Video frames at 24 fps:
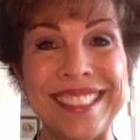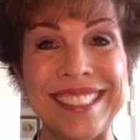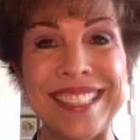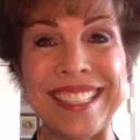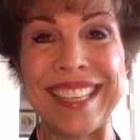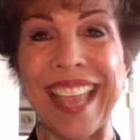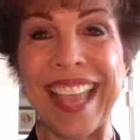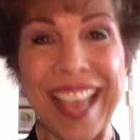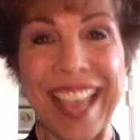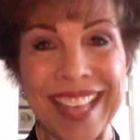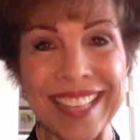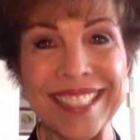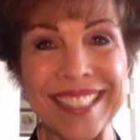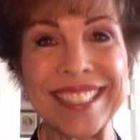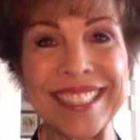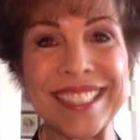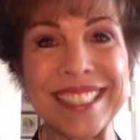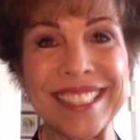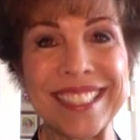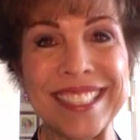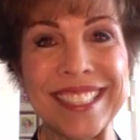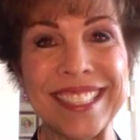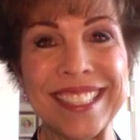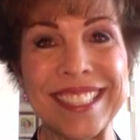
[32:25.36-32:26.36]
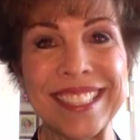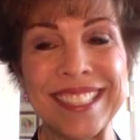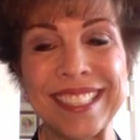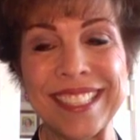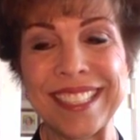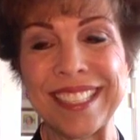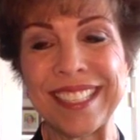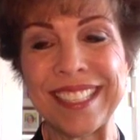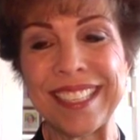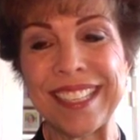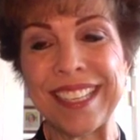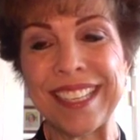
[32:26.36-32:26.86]
Yes,
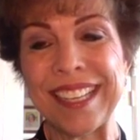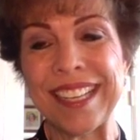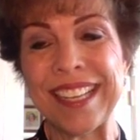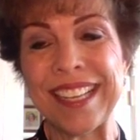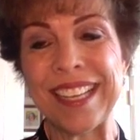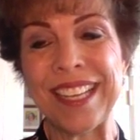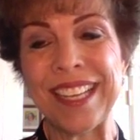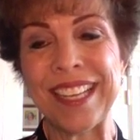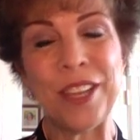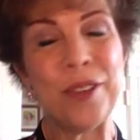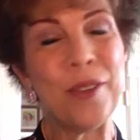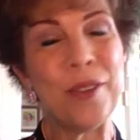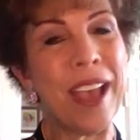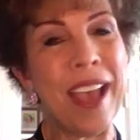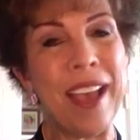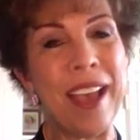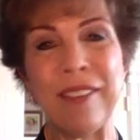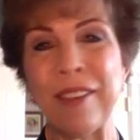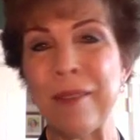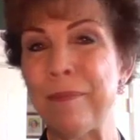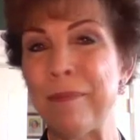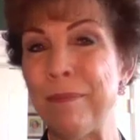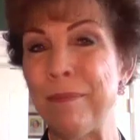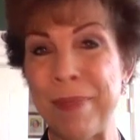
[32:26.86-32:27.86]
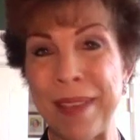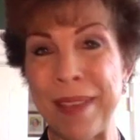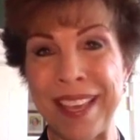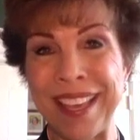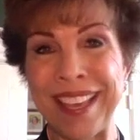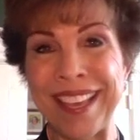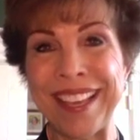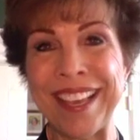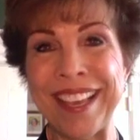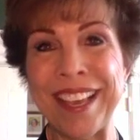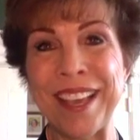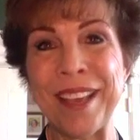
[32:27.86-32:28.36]
you have a
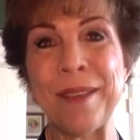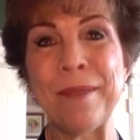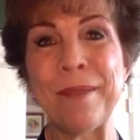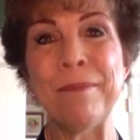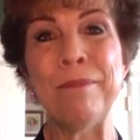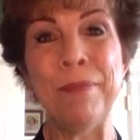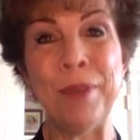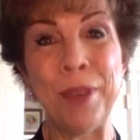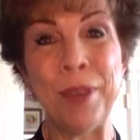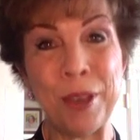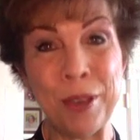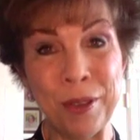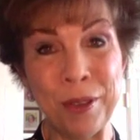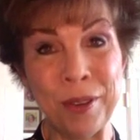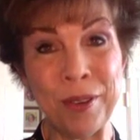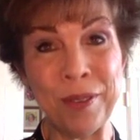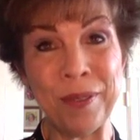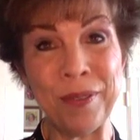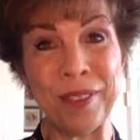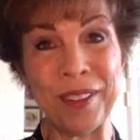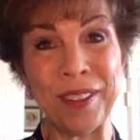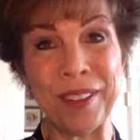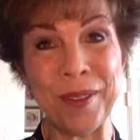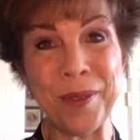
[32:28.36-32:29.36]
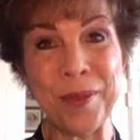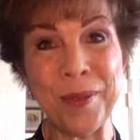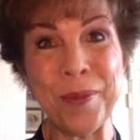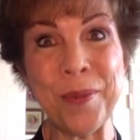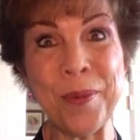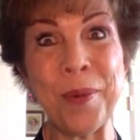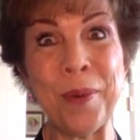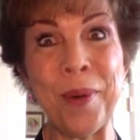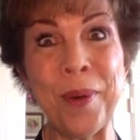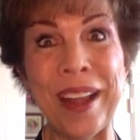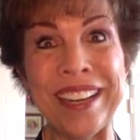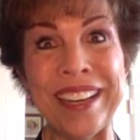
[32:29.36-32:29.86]
big, beautiful,
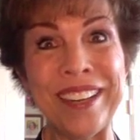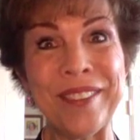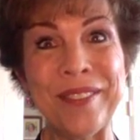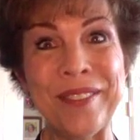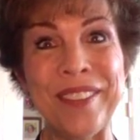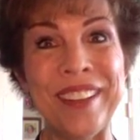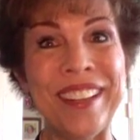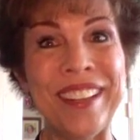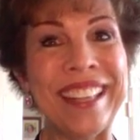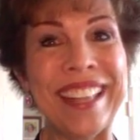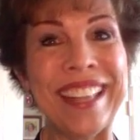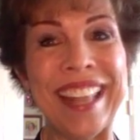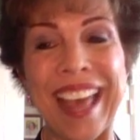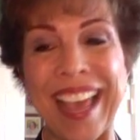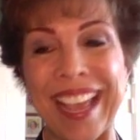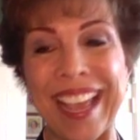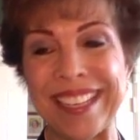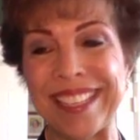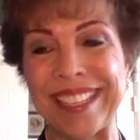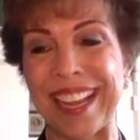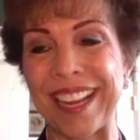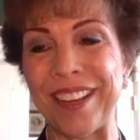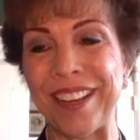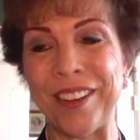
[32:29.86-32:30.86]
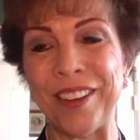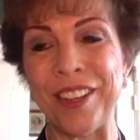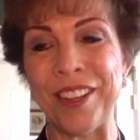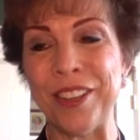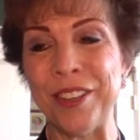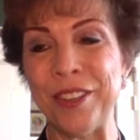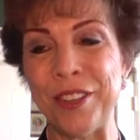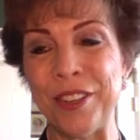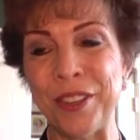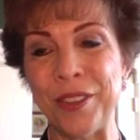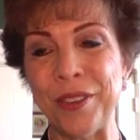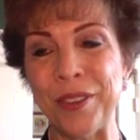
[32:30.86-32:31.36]
wonderful light. I know
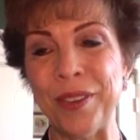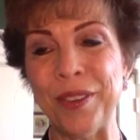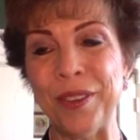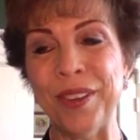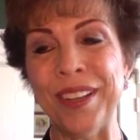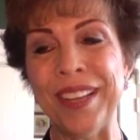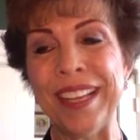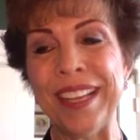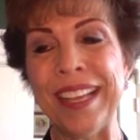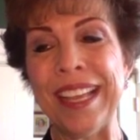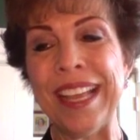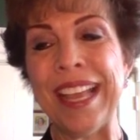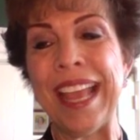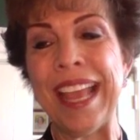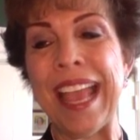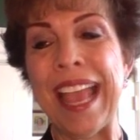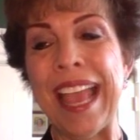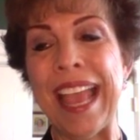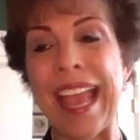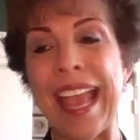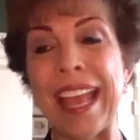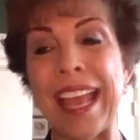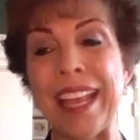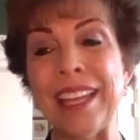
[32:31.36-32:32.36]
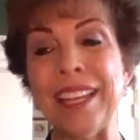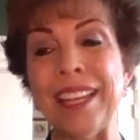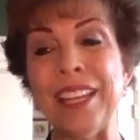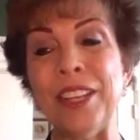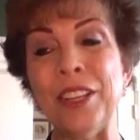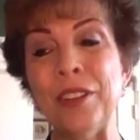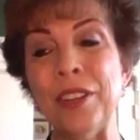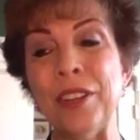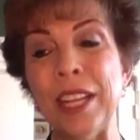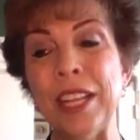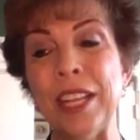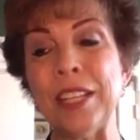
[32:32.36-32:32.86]
you do. And
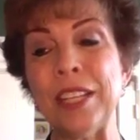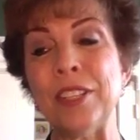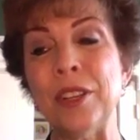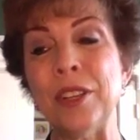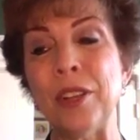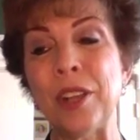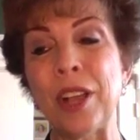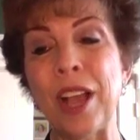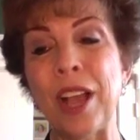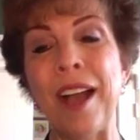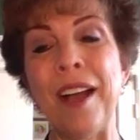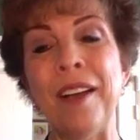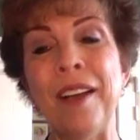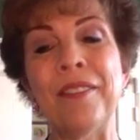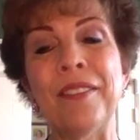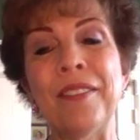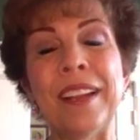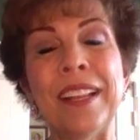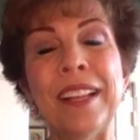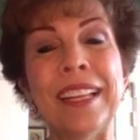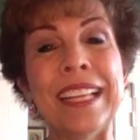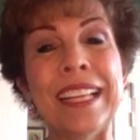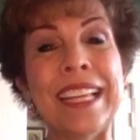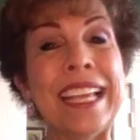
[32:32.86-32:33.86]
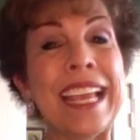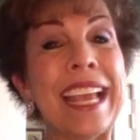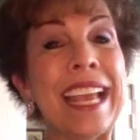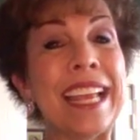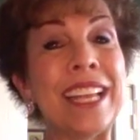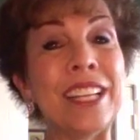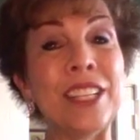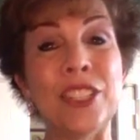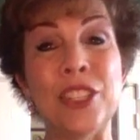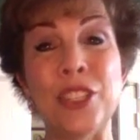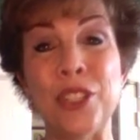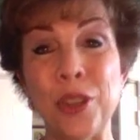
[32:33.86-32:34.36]
you need to confidently
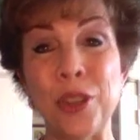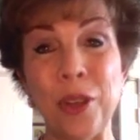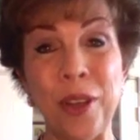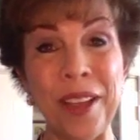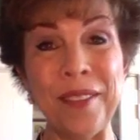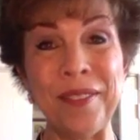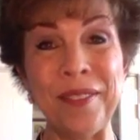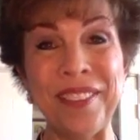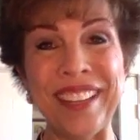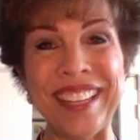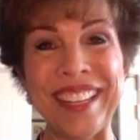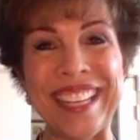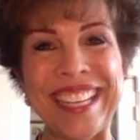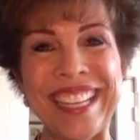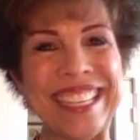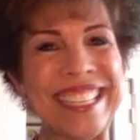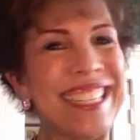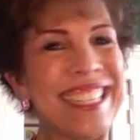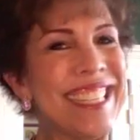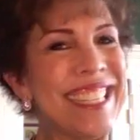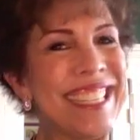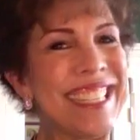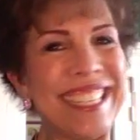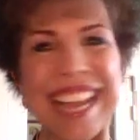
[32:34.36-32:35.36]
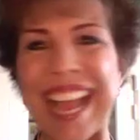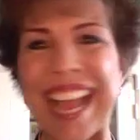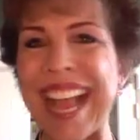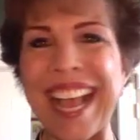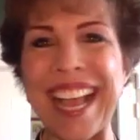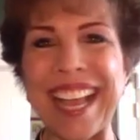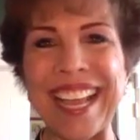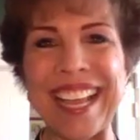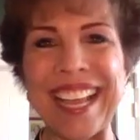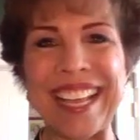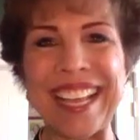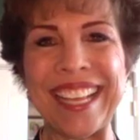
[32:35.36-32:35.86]
and joyfully
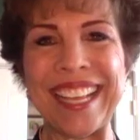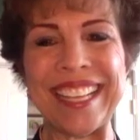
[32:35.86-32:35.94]
shine.